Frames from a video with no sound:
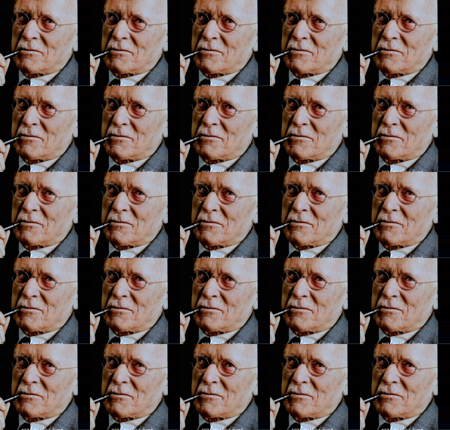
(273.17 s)

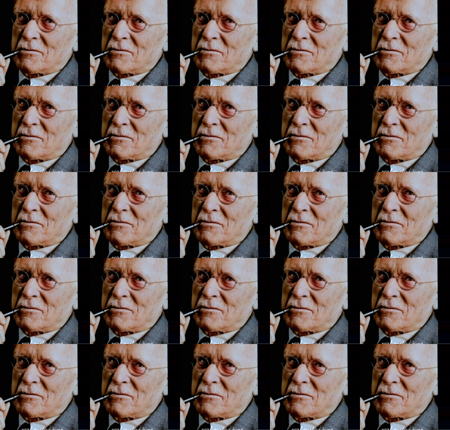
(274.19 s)

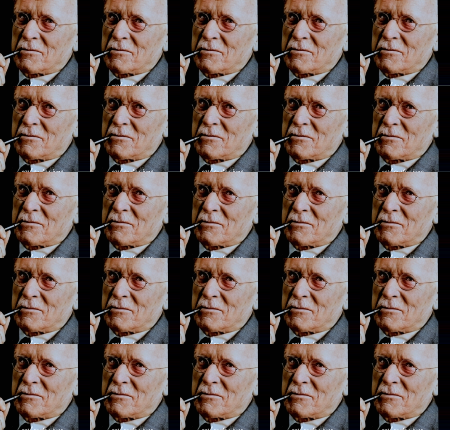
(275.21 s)
Nobody speaks.